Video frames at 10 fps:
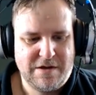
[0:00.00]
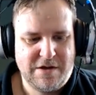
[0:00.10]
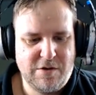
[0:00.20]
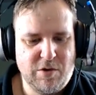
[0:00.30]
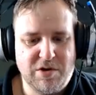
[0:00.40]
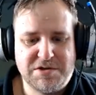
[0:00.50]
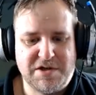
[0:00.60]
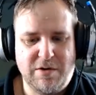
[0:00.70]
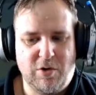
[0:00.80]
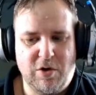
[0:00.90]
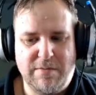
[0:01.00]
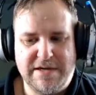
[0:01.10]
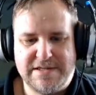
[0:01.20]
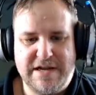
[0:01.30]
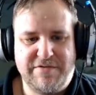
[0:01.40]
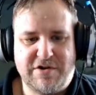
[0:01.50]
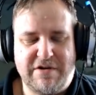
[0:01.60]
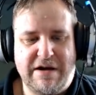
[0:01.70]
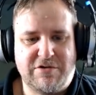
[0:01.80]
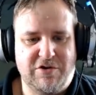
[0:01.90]
You also almost never
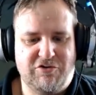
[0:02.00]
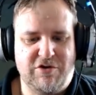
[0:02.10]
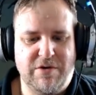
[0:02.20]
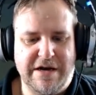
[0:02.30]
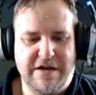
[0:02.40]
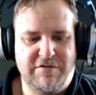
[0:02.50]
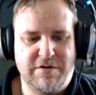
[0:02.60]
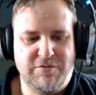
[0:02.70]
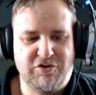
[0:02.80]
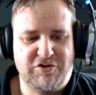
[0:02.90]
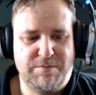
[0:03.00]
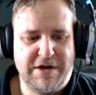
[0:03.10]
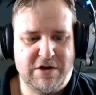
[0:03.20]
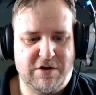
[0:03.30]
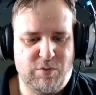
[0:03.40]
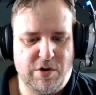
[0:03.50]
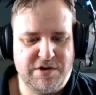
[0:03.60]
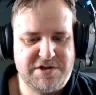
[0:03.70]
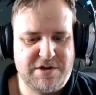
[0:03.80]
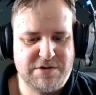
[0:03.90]
crowd control any of them, just to pick off 1
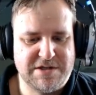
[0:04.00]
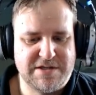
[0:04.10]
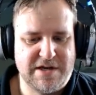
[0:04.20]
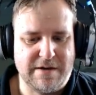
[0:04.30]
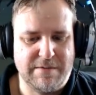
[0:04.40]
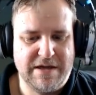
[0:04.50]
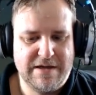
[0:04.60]
or 2 at a time.